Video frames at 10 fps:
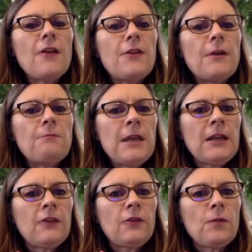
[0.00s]
that
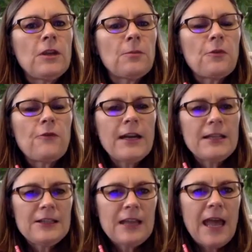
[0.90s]
means we can provide
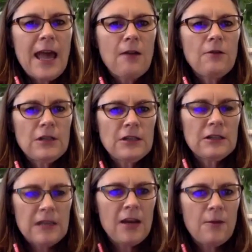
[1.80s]
this care in a
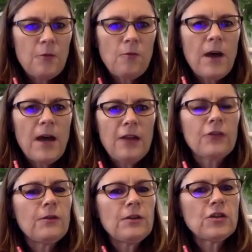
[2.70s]
sustainable way
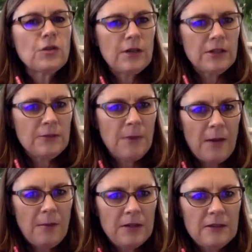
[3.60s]
through insurance
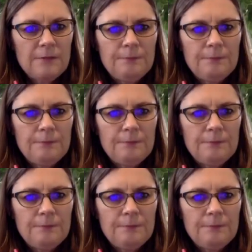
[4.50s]
payments.